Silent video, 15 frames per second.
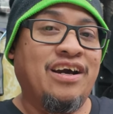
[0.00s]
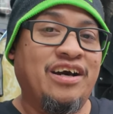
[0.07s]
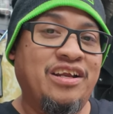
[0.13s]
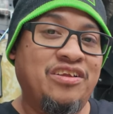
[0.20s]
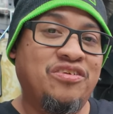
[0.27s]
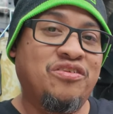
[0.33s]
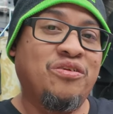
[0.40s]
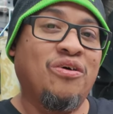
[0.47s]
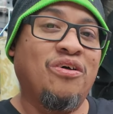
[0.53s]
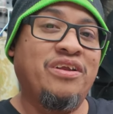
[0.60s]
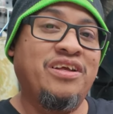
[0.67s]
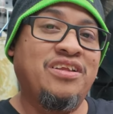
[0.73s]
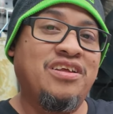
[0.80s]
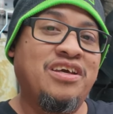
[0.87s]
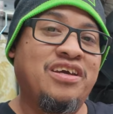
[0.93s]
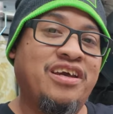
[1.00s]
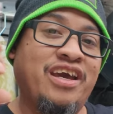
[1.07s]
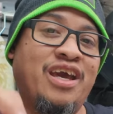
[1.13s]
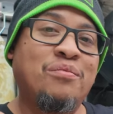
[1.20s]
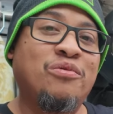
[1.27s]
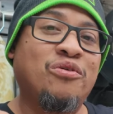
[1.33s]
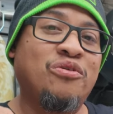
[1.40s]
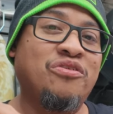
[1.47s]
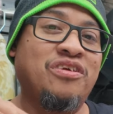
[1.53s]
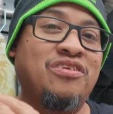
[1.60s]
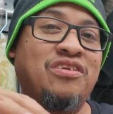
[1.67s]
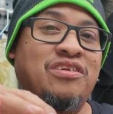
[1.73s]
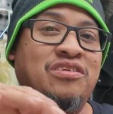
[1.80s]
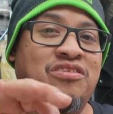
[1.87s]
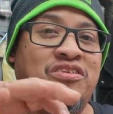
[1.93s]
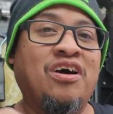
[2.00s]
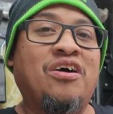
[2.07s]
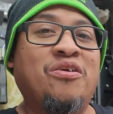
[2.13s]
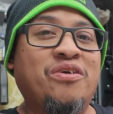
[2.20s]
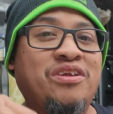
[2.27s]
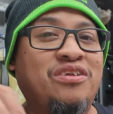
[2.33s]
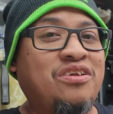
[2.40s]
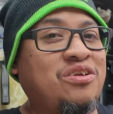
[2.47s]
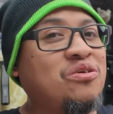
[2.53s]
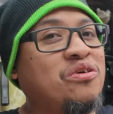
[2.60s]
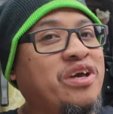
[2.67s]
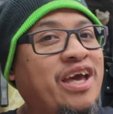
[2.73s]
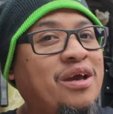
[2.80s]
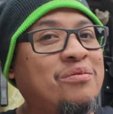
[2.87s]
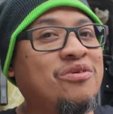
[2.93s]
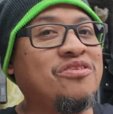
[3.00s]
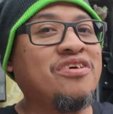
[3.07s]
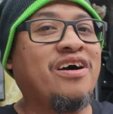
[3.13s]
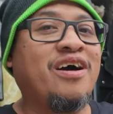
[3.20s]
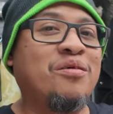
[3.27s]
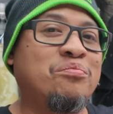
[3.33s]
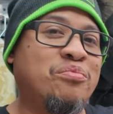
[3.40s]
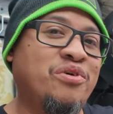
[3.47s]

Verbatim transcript: on installing the cables and soldering the new cables on,